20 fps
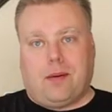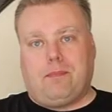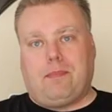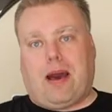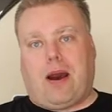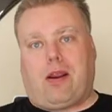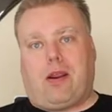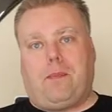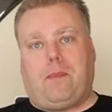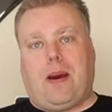
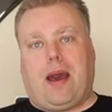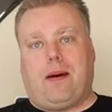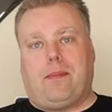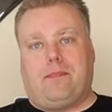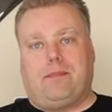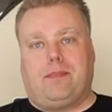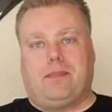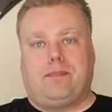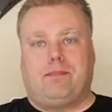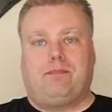
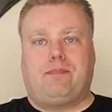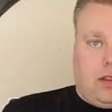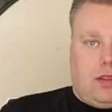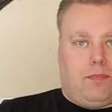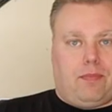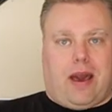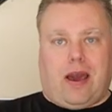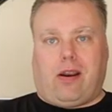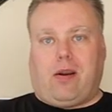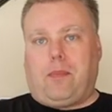
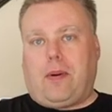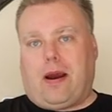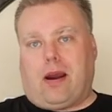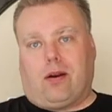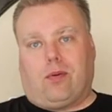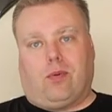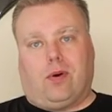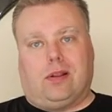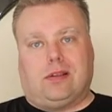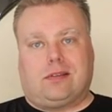
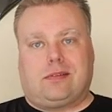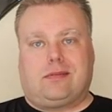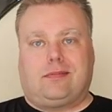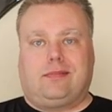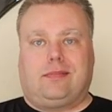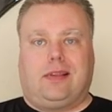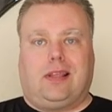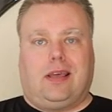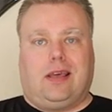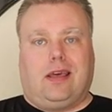powered ones.
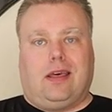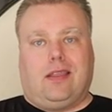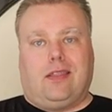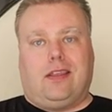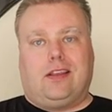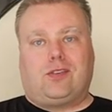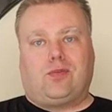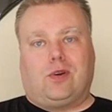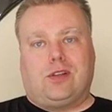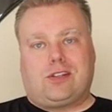
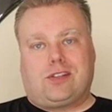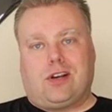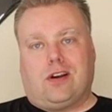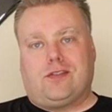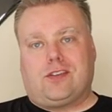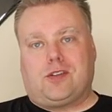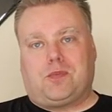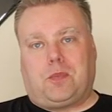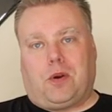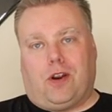This one
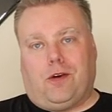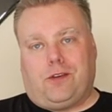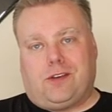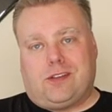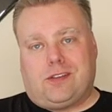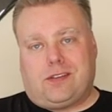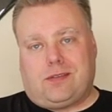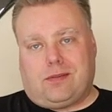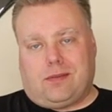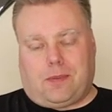serves its
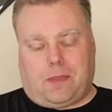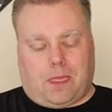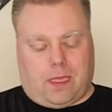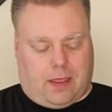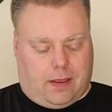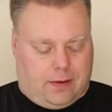purpose.